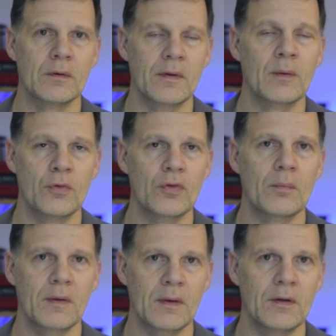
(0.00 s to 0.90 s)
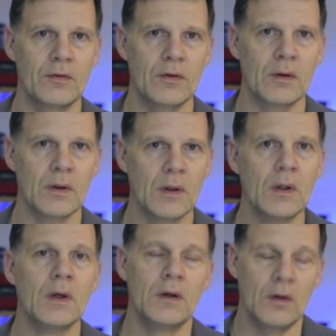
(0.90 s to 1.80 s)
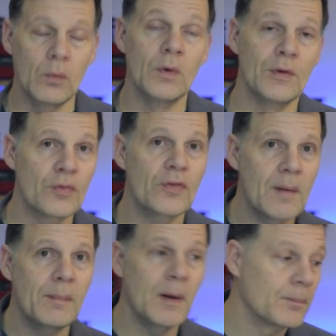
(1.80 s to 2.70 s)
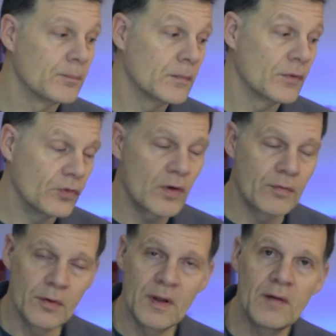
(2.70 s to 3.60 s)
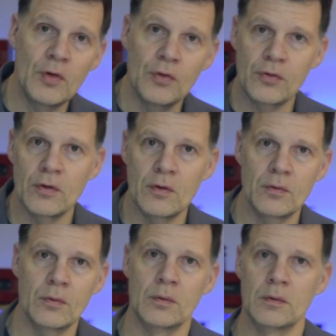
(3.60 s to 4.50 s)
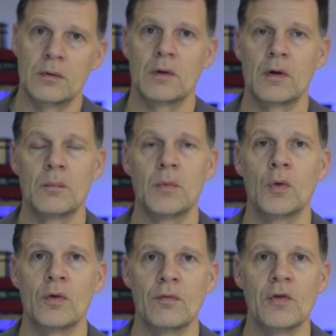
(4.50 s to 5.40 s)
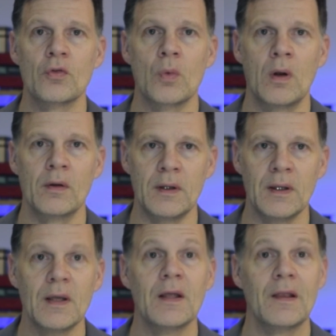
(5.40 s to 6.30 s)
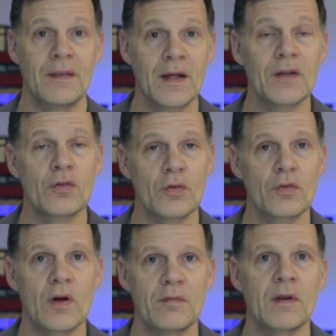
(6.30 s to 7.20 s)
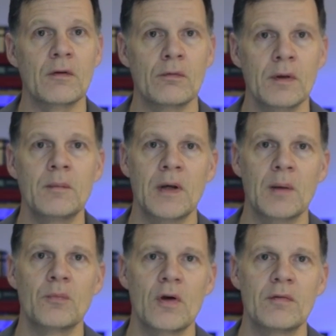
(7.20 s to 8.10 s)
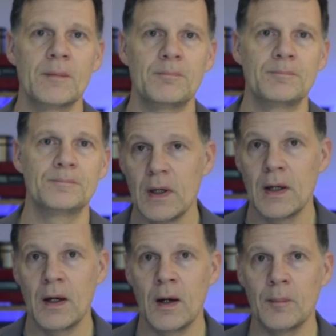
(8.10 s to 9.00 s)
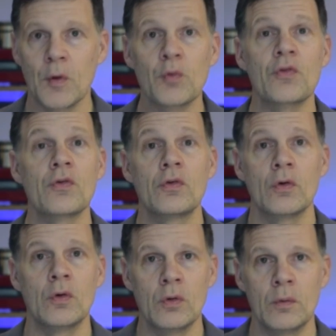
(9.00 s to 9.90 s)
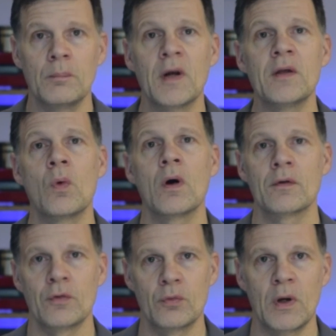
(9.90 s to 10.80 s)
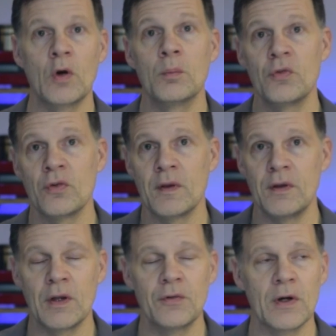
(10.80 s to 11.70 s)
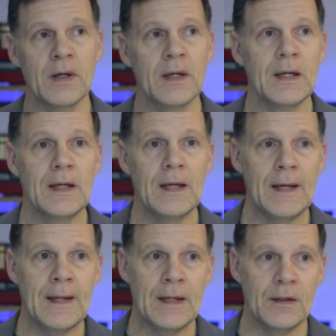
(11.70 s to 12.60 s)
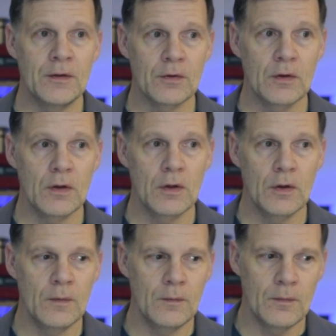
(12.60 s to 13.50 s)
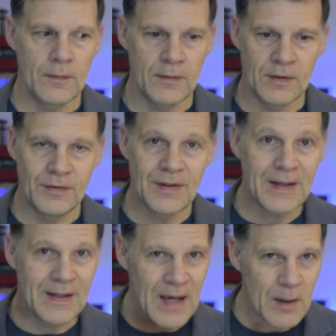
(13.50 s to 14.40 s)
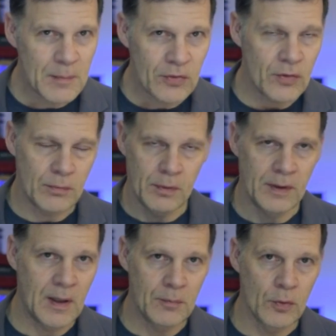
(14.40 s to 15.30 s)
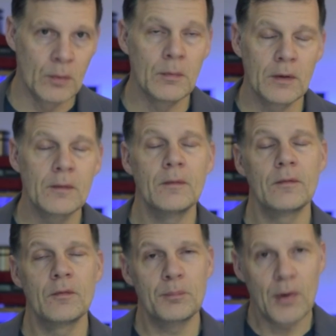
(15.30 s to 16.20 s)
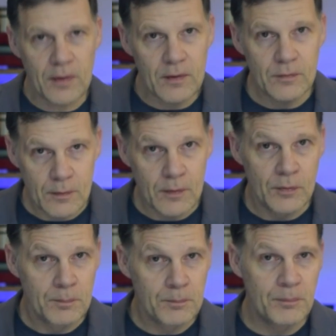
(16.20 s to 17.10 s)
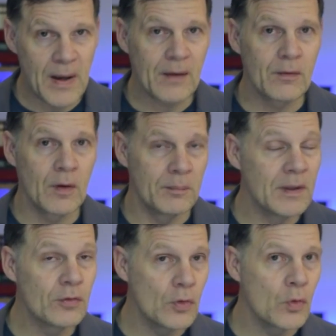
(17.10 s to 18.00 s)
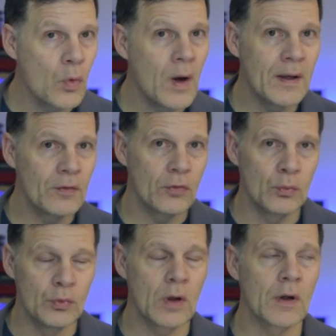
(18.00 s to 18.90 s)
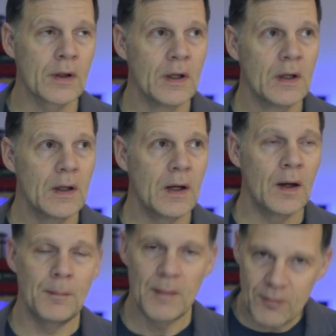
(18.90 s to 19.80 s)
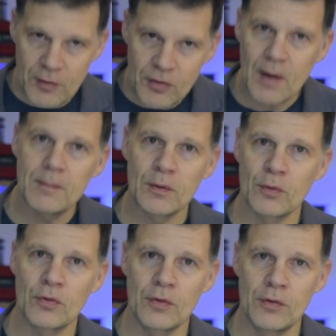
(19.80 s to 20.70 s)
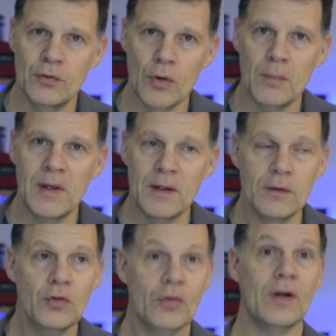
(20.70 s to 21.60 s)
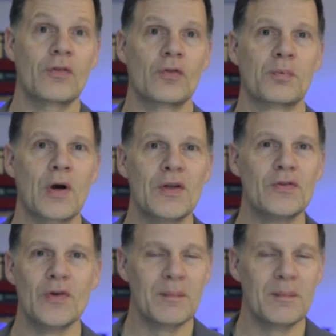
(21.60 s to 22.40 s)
That was something that, when you step up several levels to a component of this quality, that's the stuff that really becomes evident. I was listening to Muddy Waters. My home is in the Delta, and the dynamics that really came through. Part of the background being so quiet and so dark. Every time there was a drum hit, it just kind of surprised you.